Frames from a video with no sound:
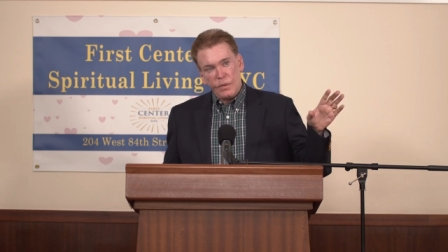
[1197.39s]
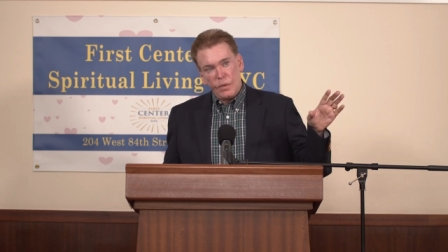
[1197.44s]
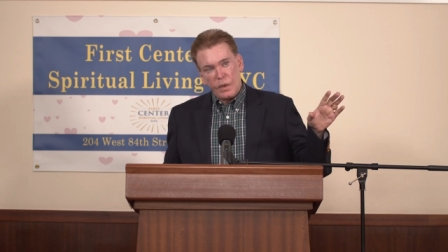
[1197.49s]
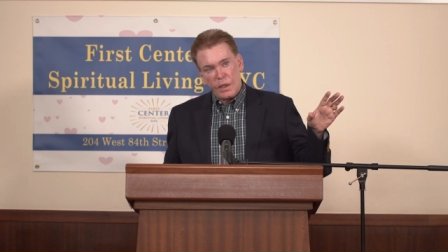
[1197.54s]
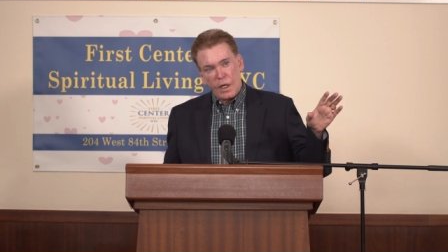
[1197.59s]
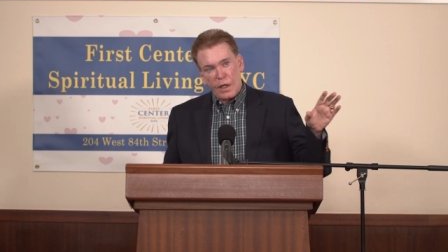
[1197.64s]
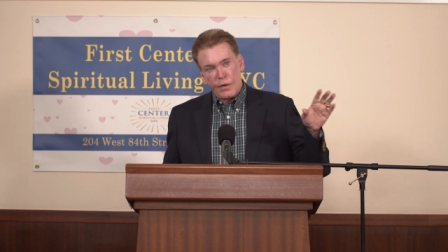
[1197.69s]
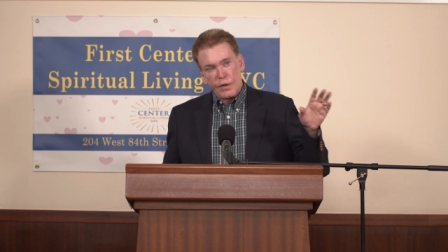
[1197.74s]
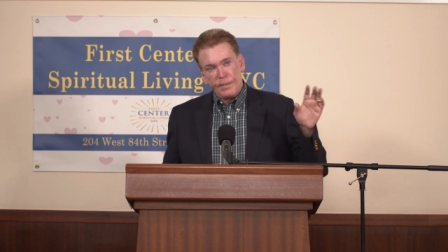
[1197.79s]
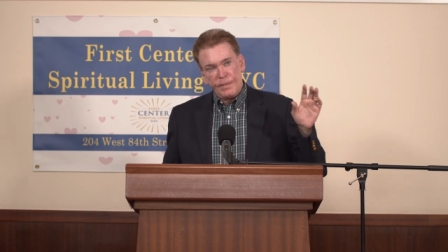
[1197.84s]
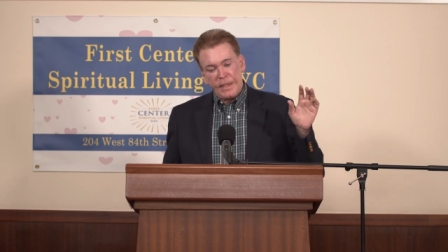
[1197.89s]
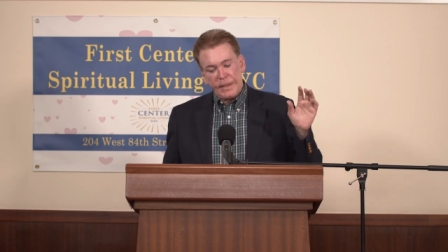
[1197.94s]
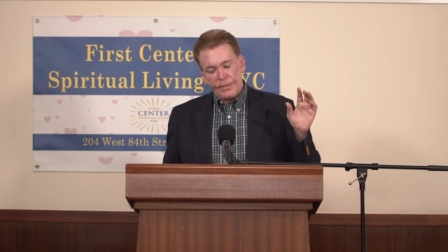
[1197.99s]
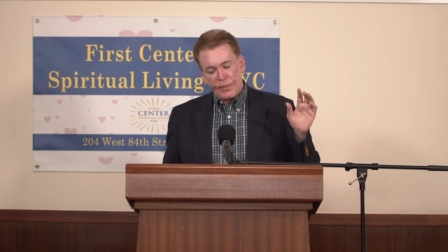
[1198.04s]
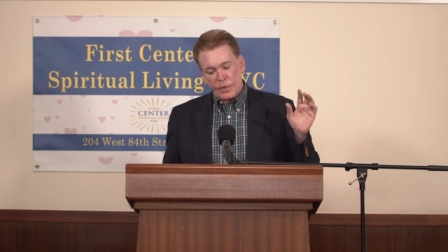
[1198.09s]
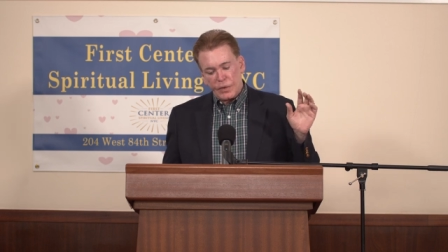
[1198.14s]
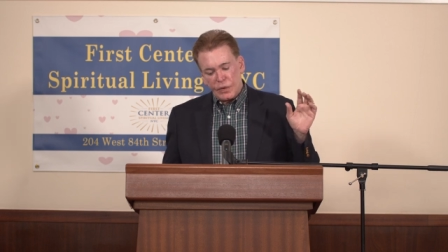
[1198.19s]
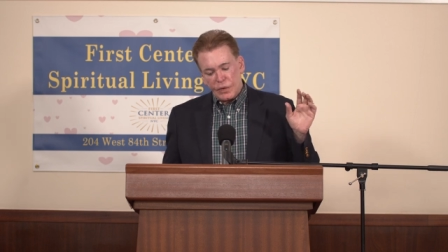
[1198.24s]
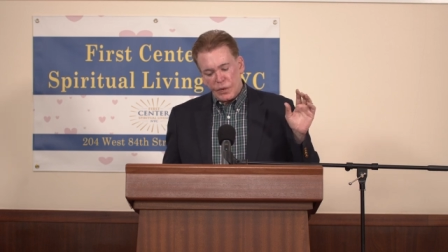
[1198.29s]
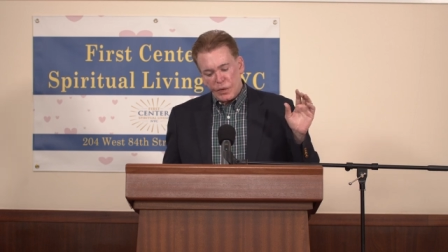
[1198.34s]
what other
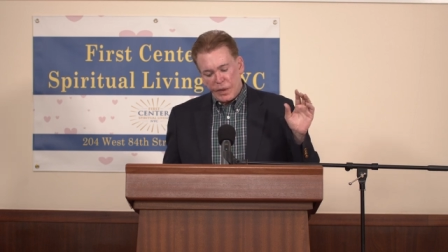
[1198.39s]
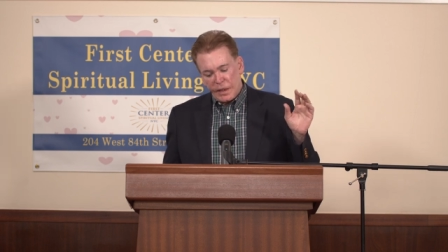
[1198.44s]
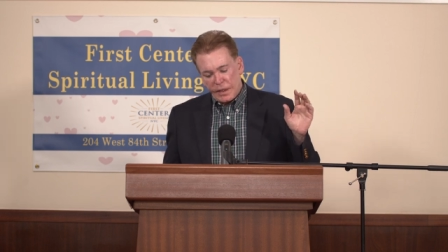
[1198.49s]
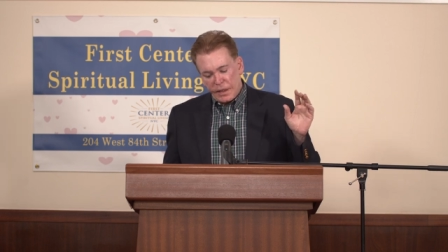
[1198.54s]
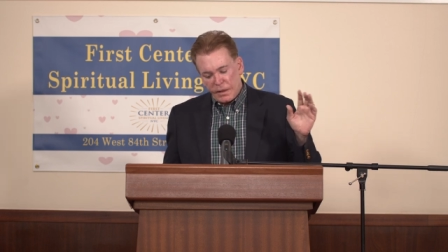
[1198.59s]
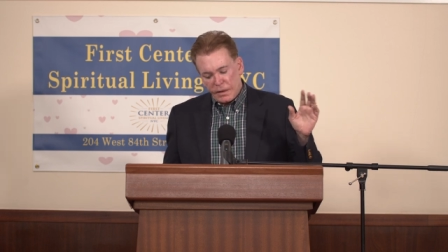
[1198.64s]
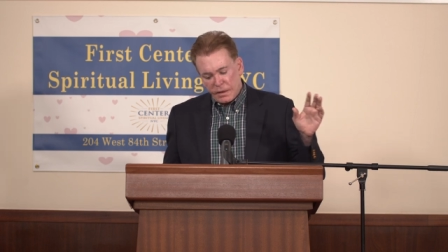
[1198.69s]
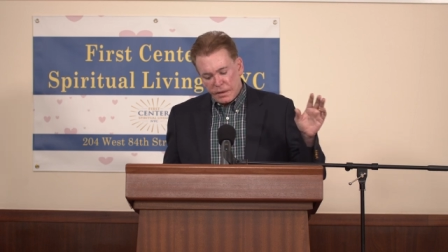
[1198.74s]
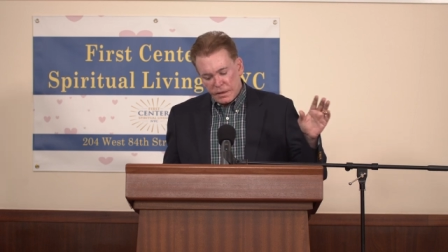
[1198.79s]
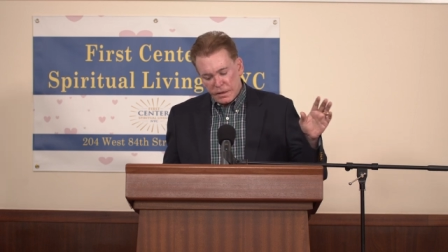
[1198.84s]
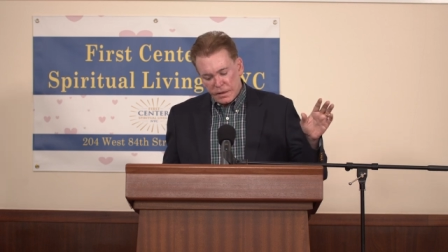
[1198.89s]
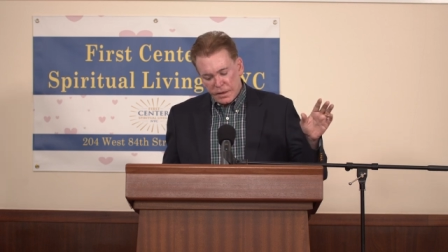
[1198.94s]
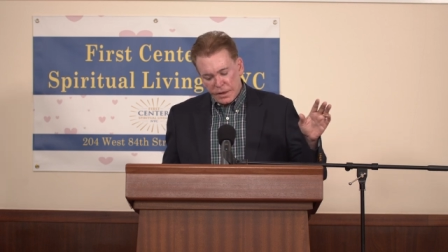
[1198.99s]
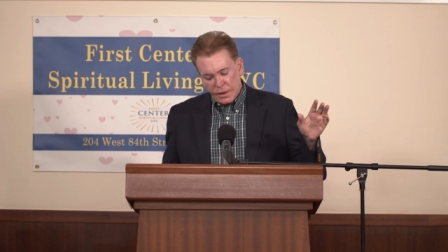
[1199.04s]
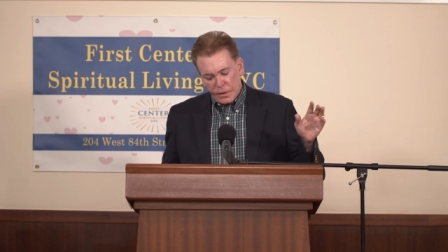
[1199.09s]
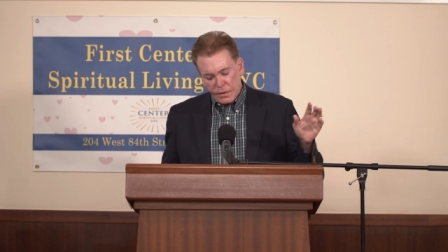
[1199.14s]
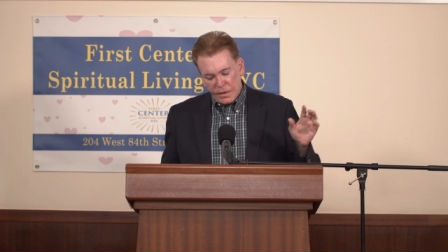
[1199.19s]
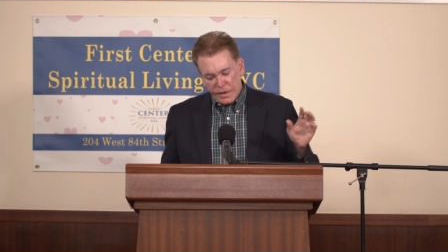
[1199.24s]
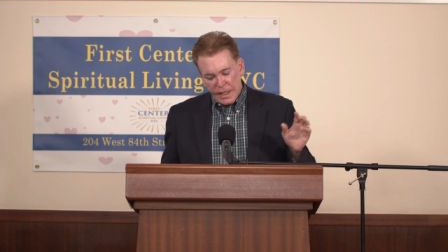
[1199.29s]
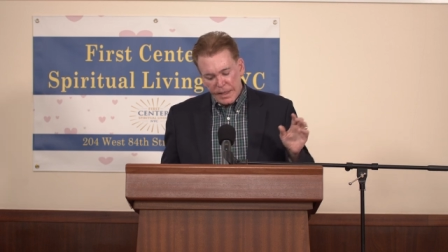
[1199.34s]
people are doing, and you
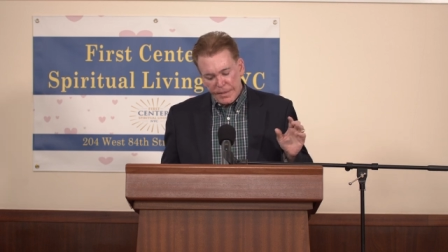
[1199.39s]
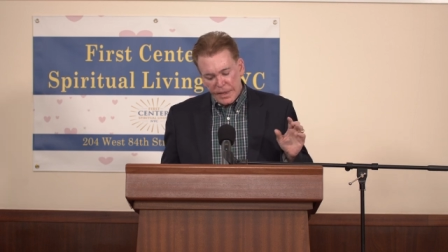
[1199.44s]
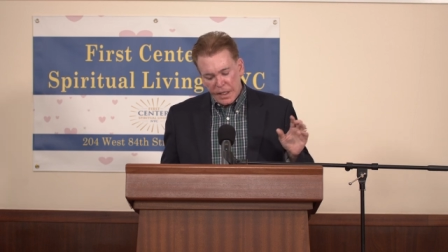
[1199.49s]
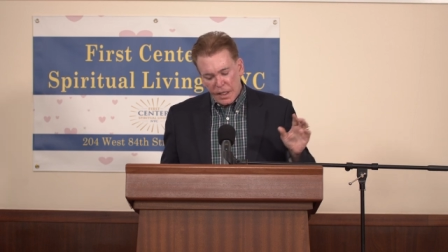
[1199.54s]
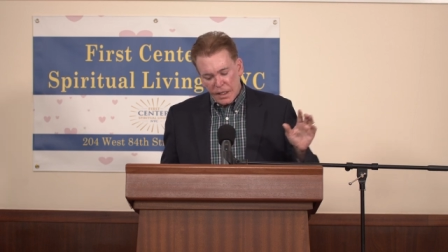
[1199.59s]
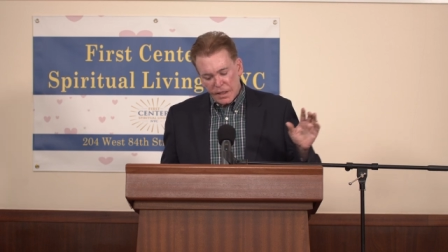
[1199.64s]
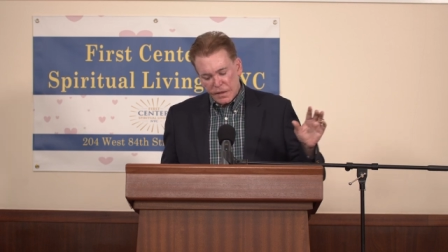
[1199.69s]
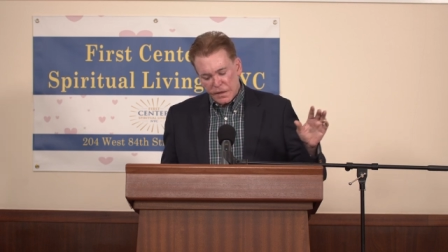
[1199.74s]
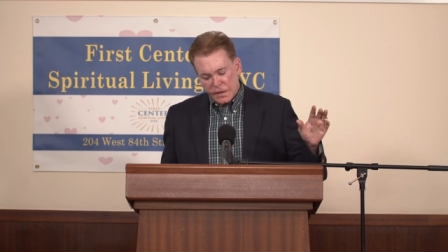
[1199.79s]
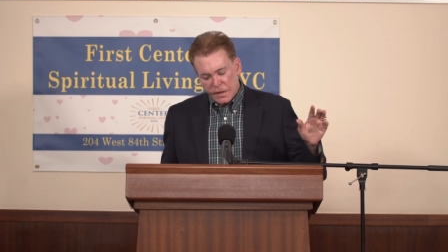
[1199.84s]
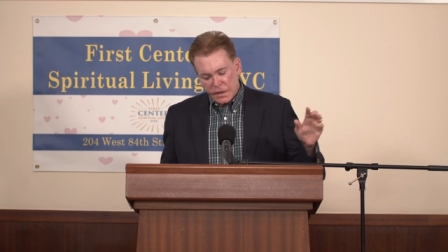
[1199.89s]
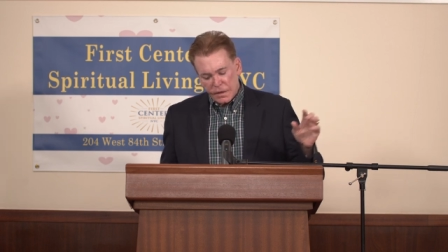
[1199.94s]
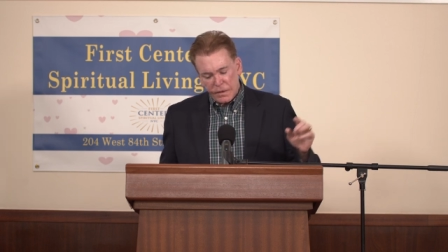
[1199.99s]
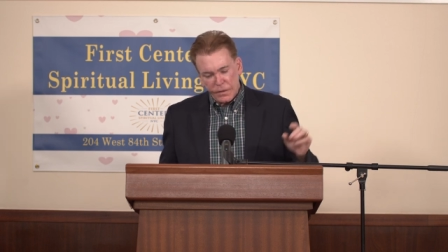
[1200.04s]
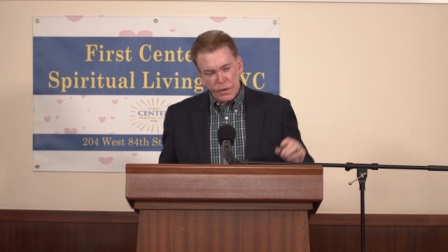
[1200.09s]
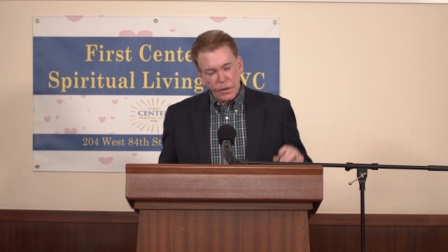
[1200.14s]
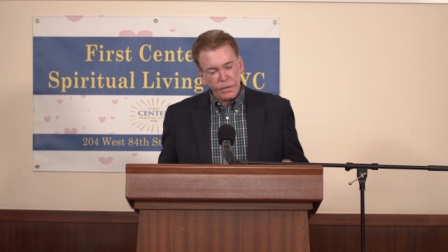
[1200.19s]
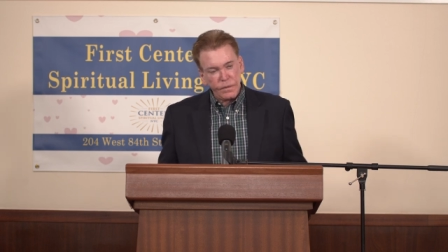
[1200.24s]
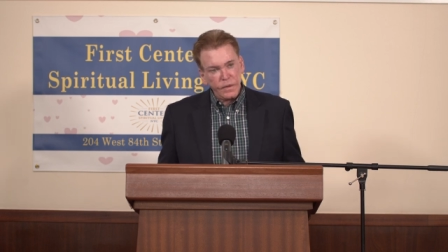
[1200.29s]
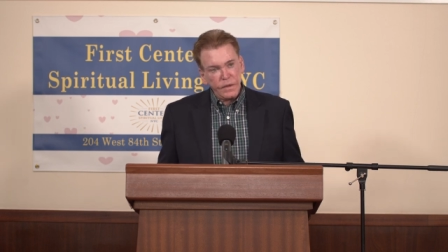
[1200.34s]
know them and us, and
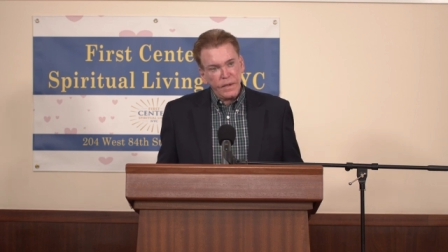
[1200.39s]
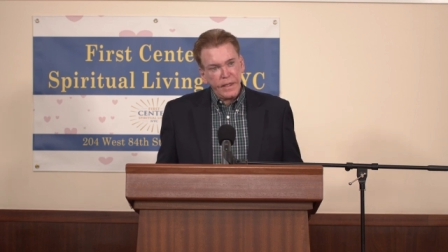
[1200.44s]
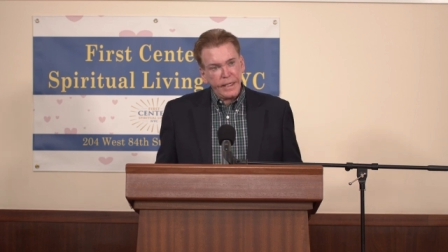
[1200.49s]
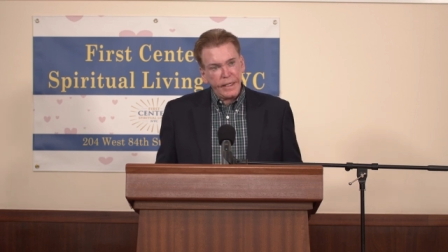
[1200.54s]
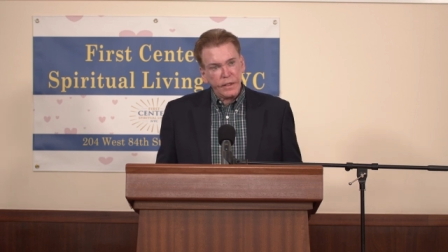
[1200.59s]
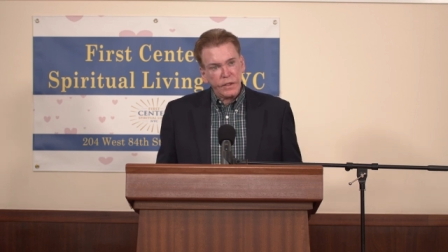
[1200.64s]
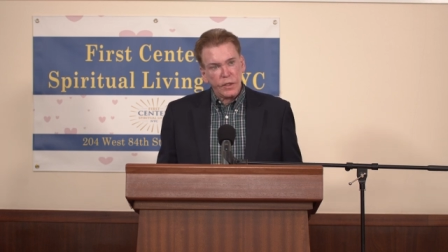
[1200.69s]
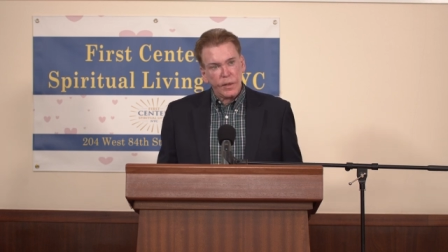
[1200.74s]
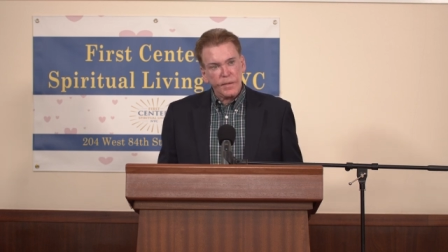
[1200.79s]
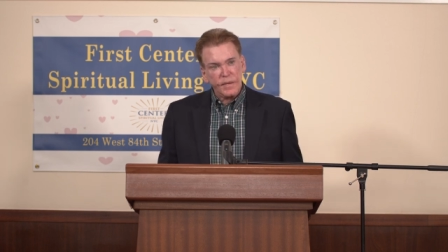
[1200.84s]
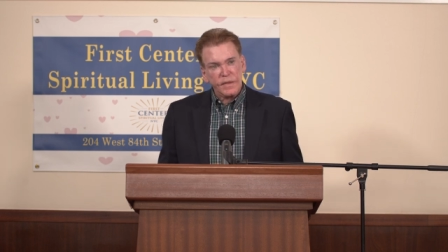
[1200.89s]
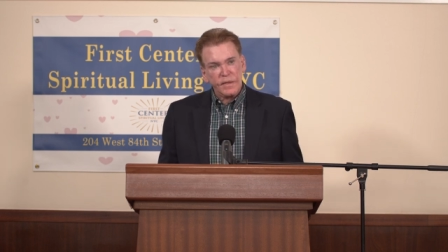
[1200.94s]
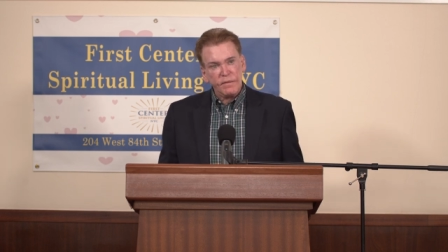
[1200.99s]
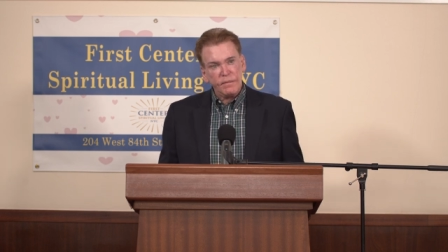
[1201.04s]
they'll think in terms